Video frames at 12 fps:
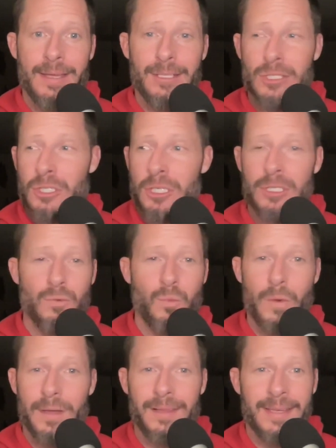just
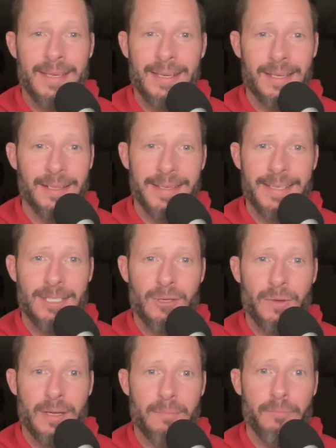willy nilly
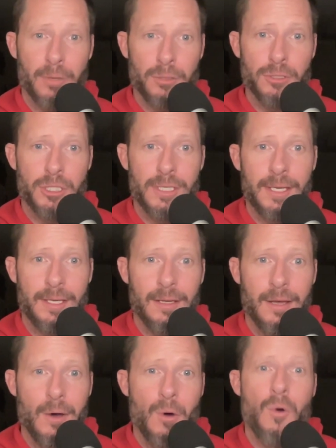doing bullshit?
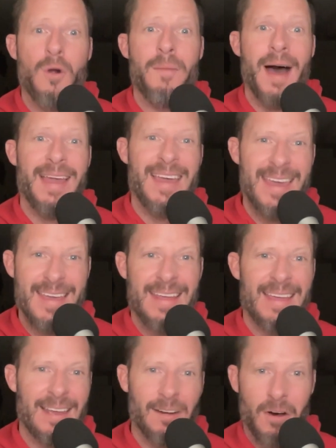Or am I hitting
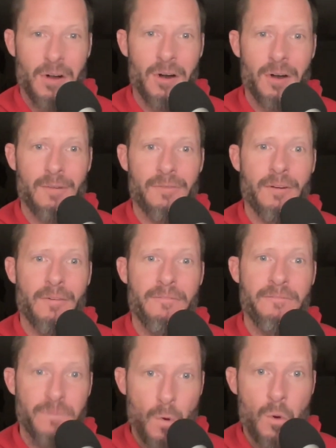it hard for
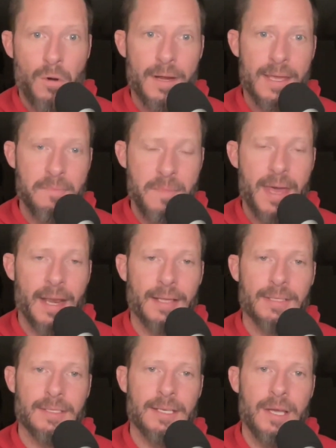40
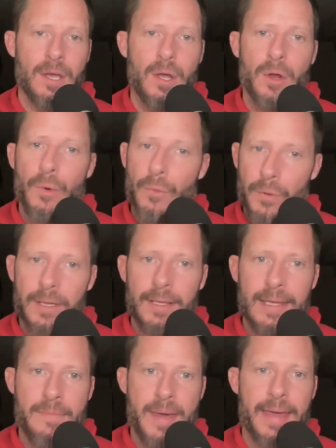minutes?
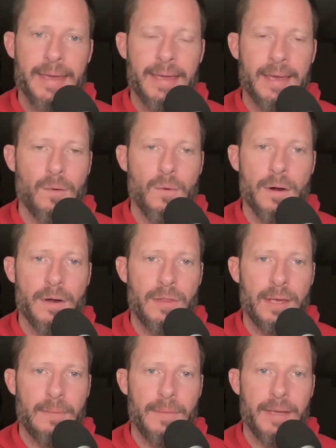really making it worth
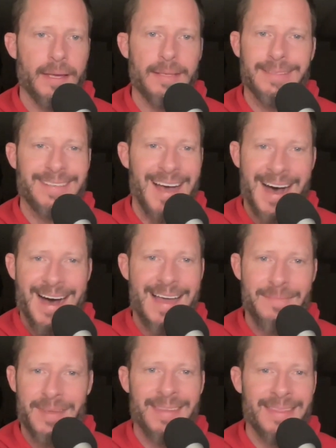it because
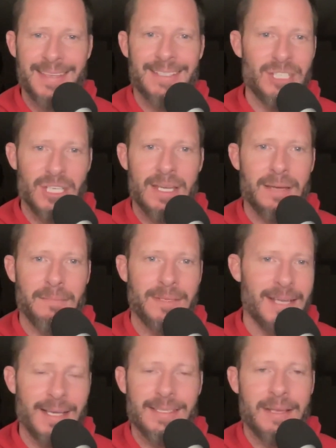time in the gym
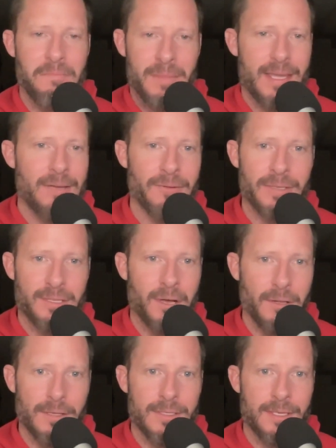doesn't mean
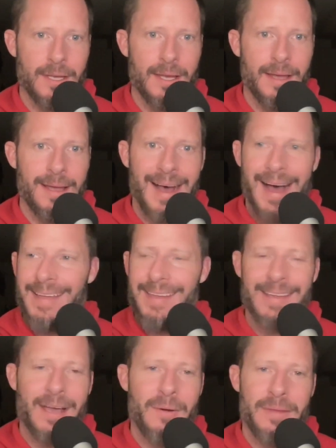results. I could
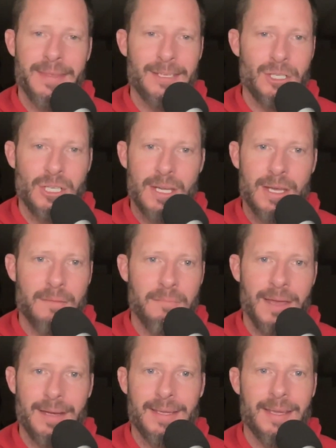go in the gym
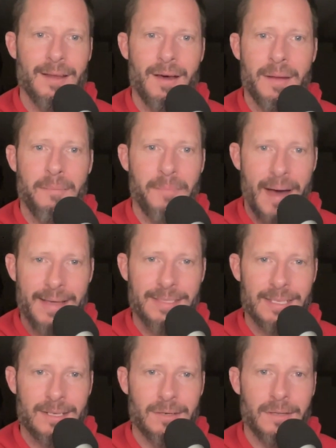and get on a
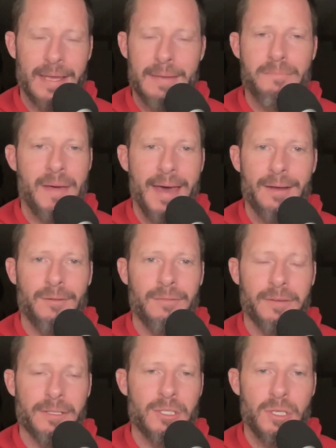bicycle and pedal
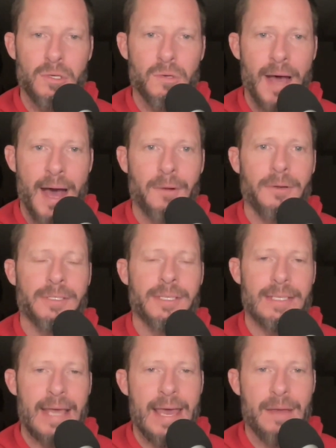for two hours a
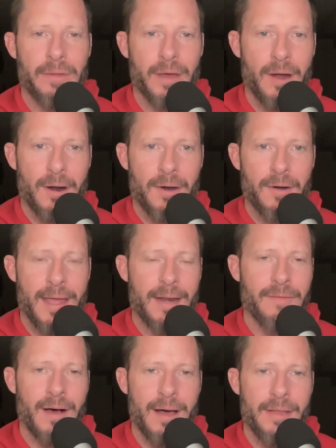day with a heart rate of
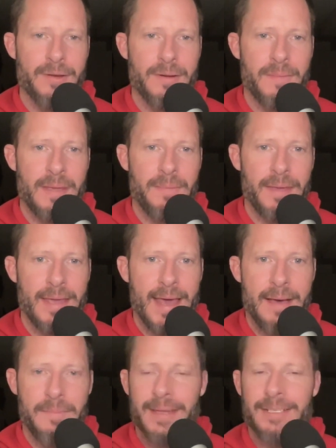100
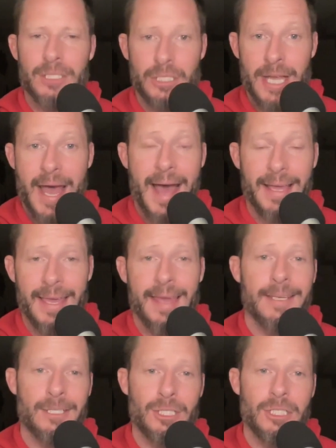BPM and jack
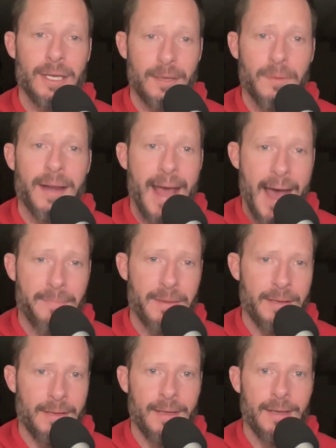and shit would happen.
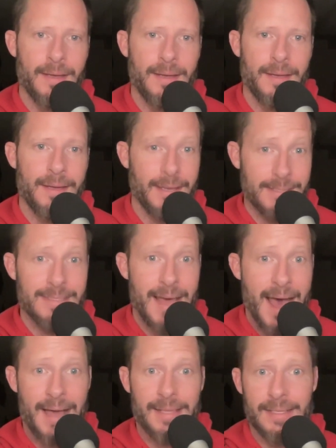
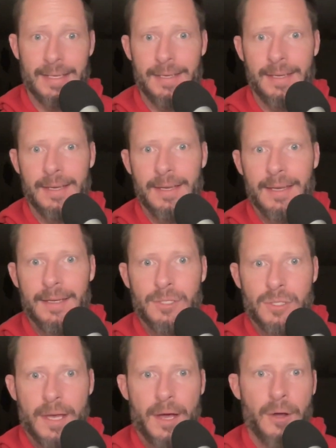Exactly.
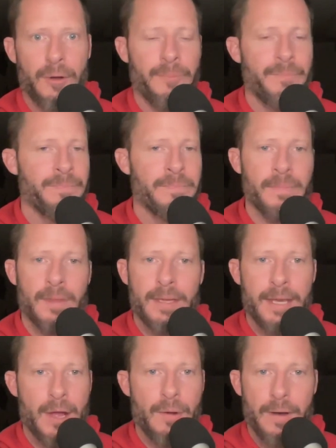So, you
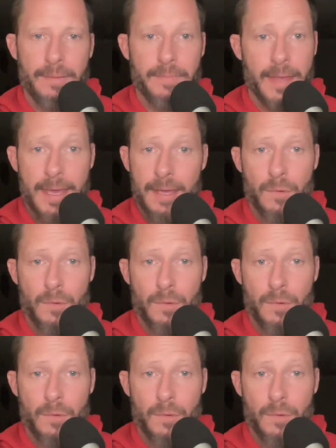know, the HIIT